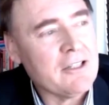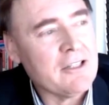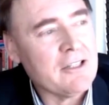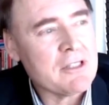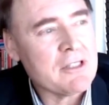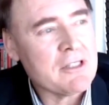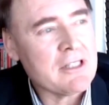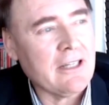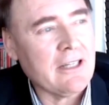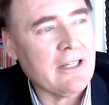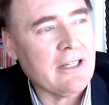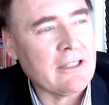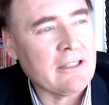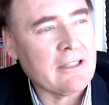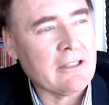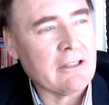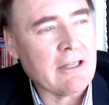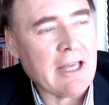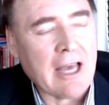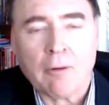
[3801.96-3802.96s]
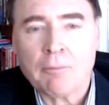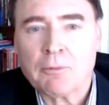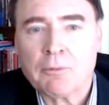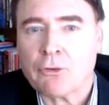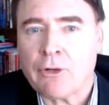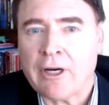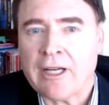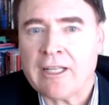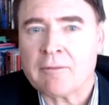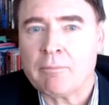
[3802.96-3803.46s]
almost like you help to
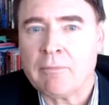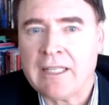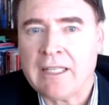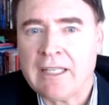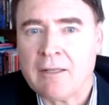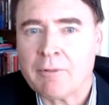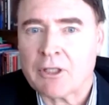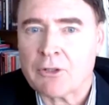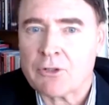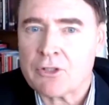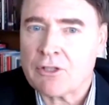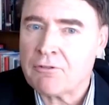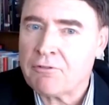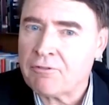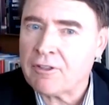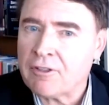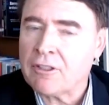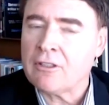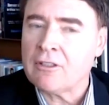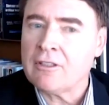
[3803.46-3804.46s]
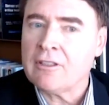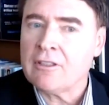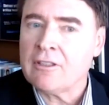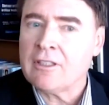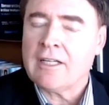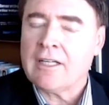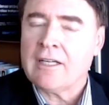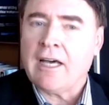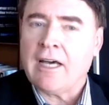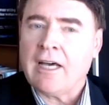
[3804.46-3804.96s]
create meaning, because you feel,
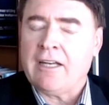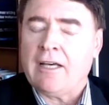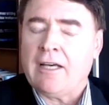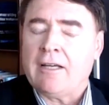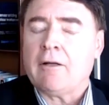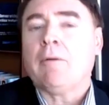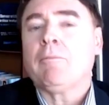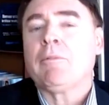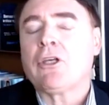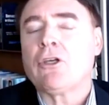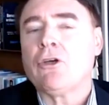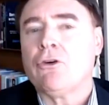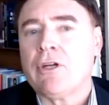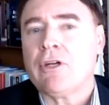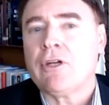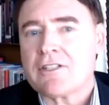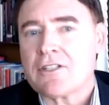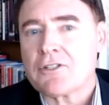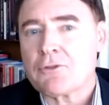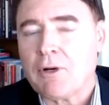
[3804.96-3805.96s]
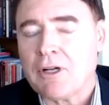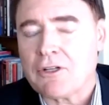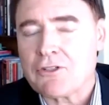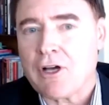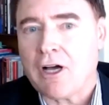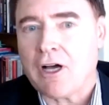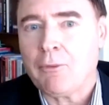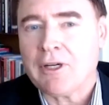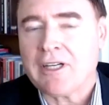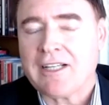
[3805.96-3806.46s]
and I'm curious as well.
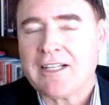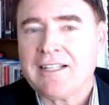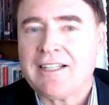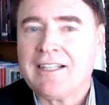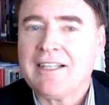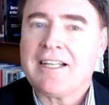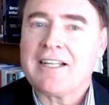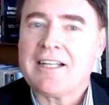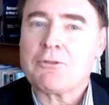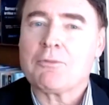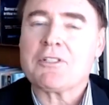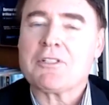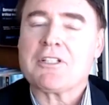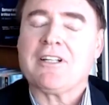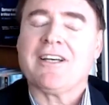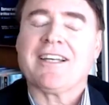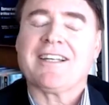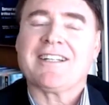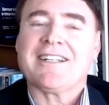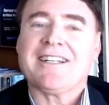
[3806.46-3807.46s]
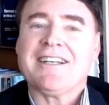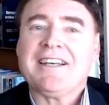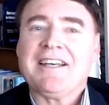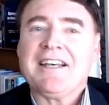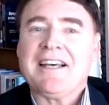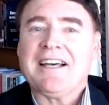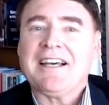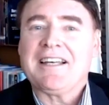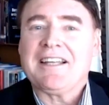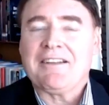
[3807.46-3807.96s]
So it's almost like,
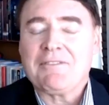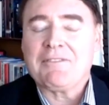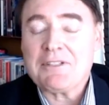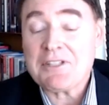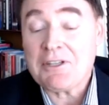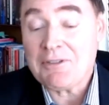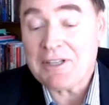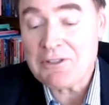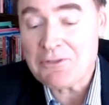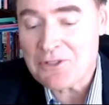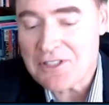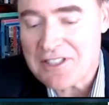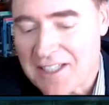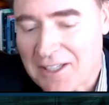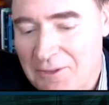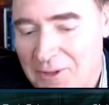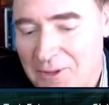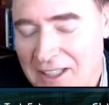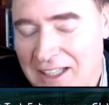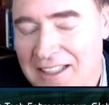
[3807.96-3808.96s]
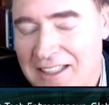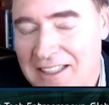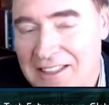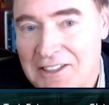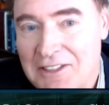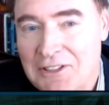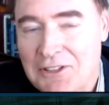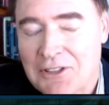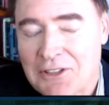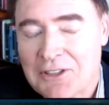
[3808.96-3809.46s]
it was so interesting when I
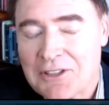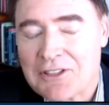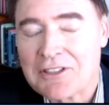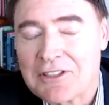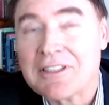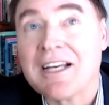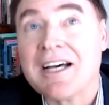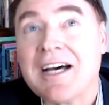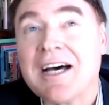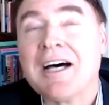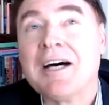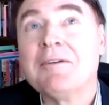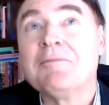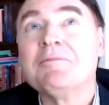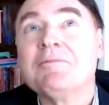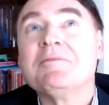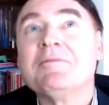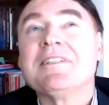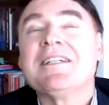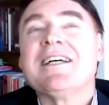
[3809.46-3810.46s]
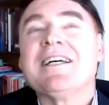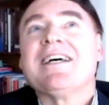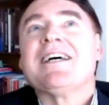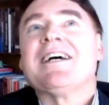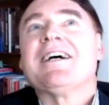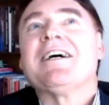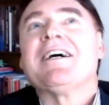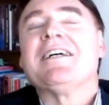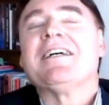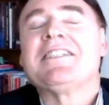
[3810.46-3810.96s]
listened to
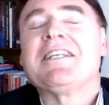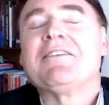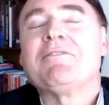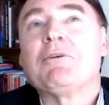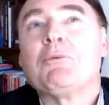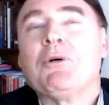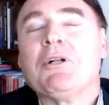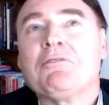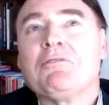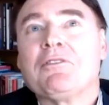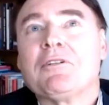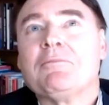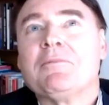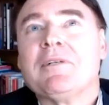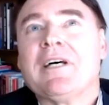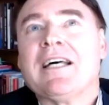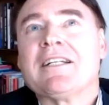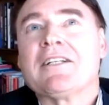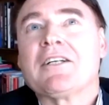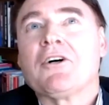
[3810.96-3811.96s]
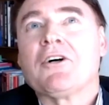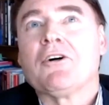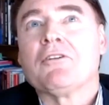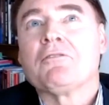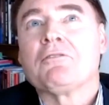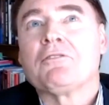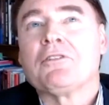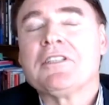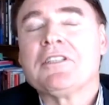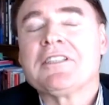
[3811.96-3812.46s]
Stephen Wolfram and
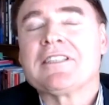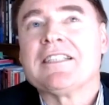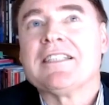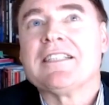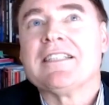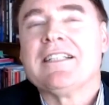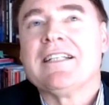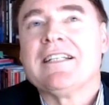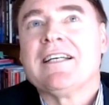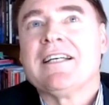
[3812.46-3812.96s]
Carl Friston.